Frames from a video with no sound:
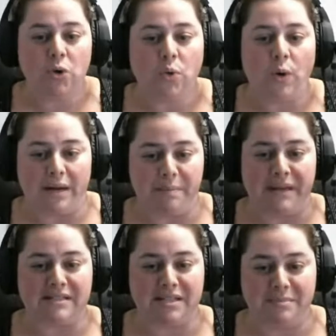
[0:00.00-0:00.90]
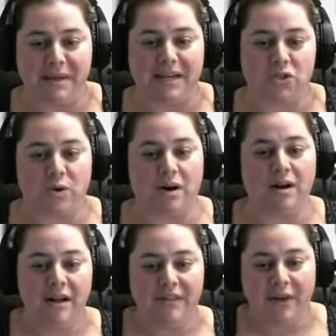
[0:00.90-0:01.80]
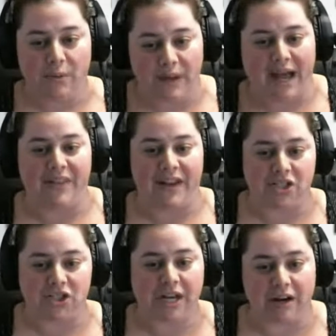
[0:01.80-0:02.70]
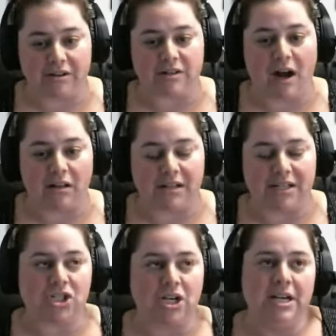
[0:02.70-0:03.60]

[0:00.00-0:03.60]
quite a bit to make sure that we had that shared knowledge.